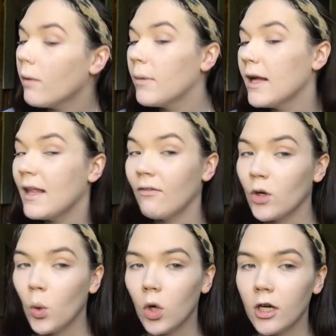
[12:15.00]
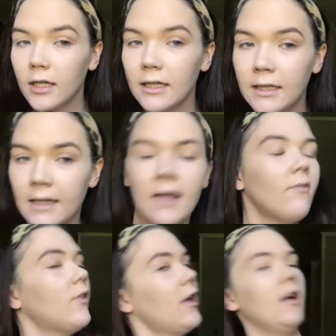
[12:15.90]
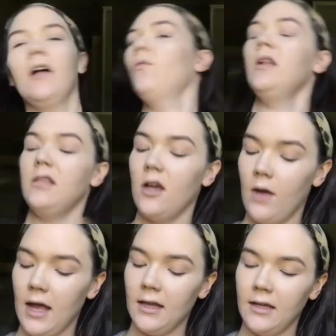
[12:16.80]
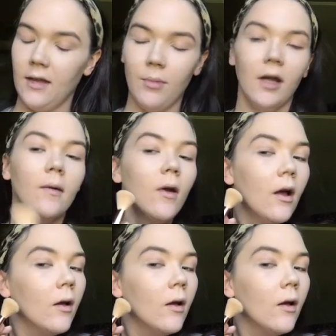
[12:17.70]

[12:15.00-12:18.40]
But, and I recorded it and everything, and I went to go edit it, but